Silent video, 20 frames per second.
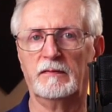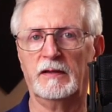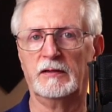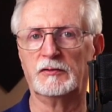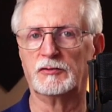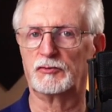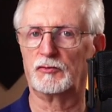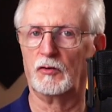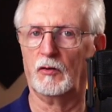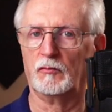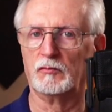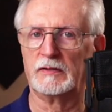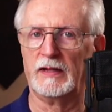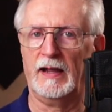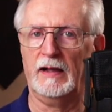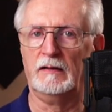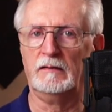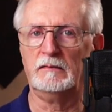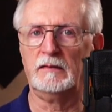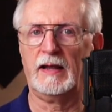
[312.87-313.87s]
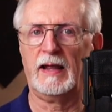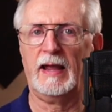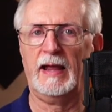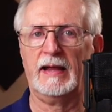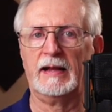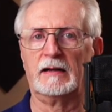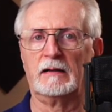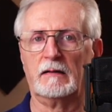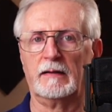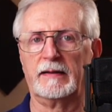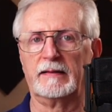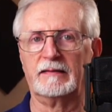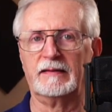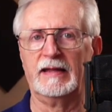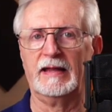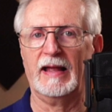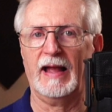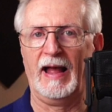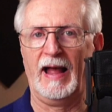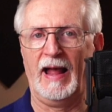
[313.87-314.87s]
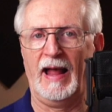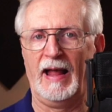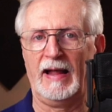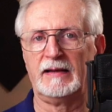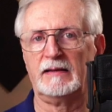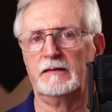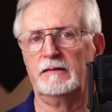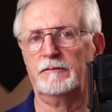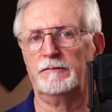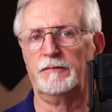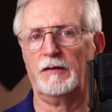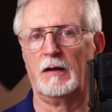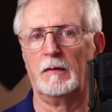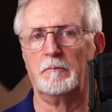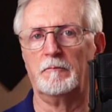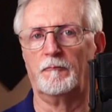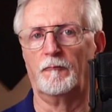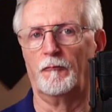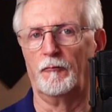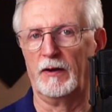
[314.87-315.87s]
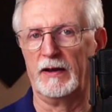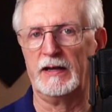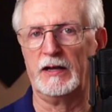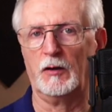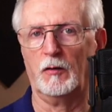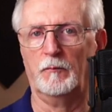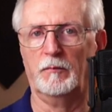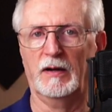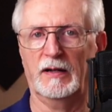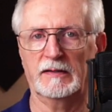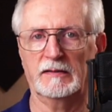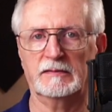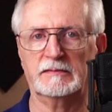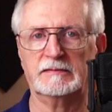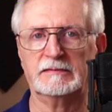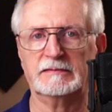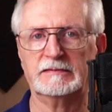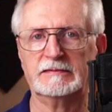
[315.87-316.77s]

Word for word: then scroll down and click the Active Radio button.